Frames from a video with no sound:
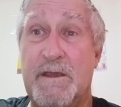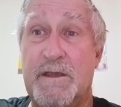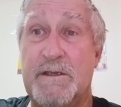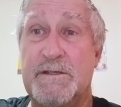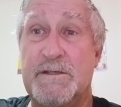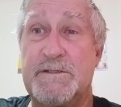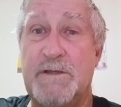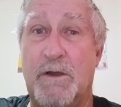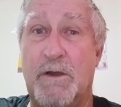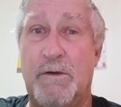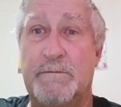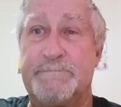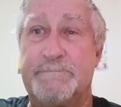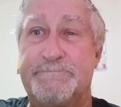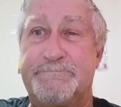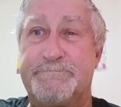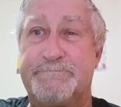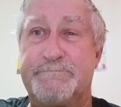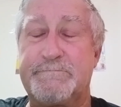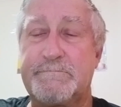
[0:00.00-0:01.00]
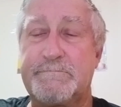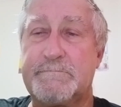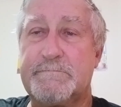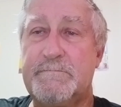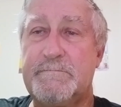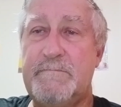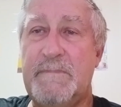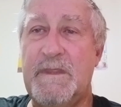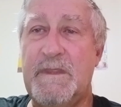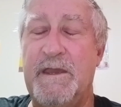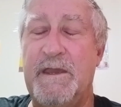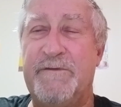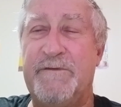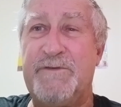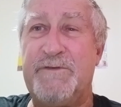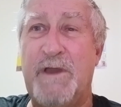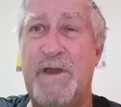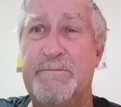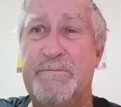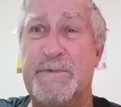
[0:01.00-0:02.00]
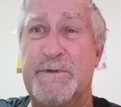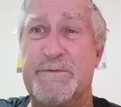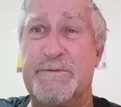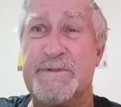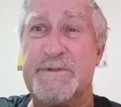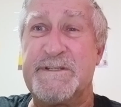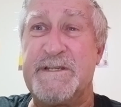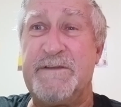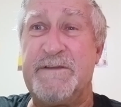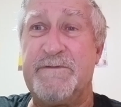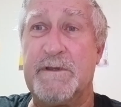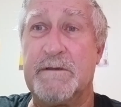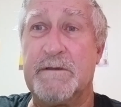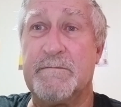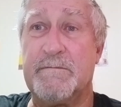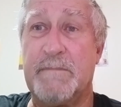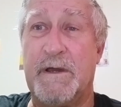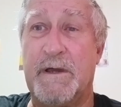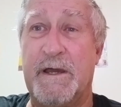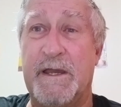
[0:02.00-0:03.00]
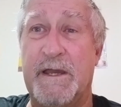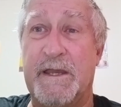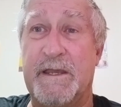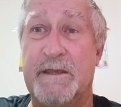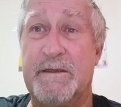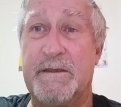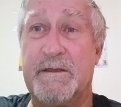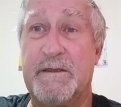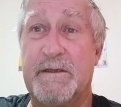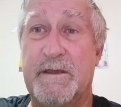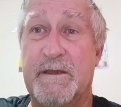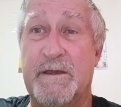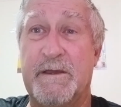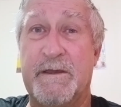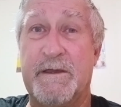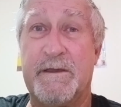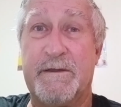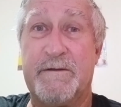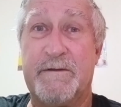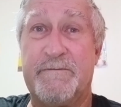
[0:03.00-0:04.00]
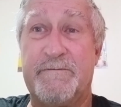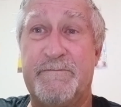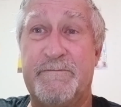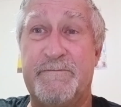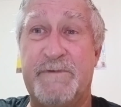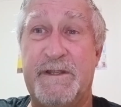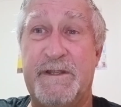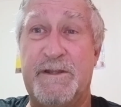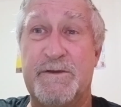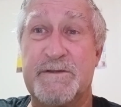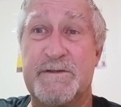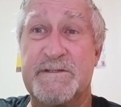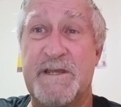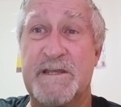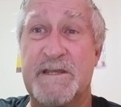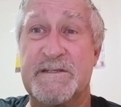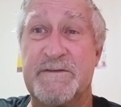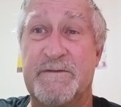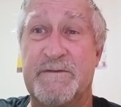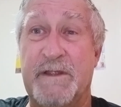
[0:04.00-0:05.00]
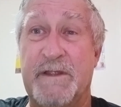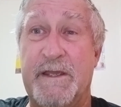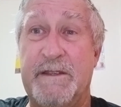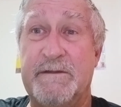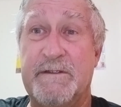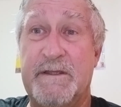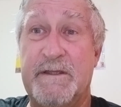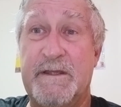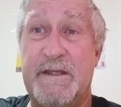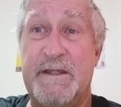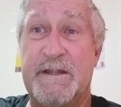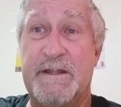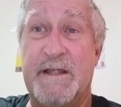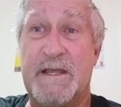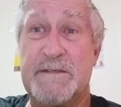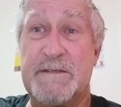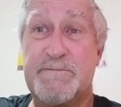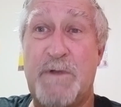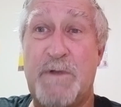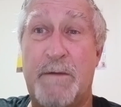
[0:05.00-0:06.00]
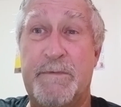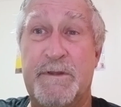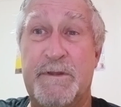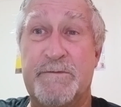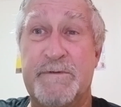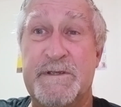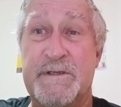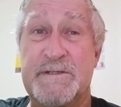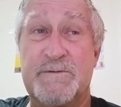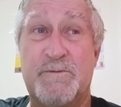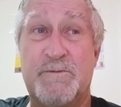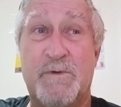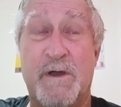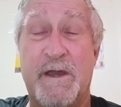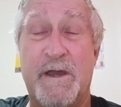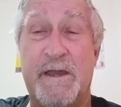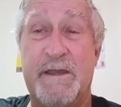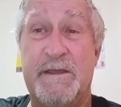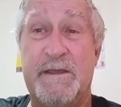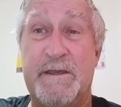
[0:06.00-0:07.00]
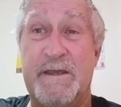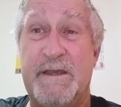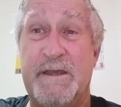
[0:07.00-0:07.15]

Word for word: So if you haven't been receiving my uh, videos as of late, that's probably the reason why.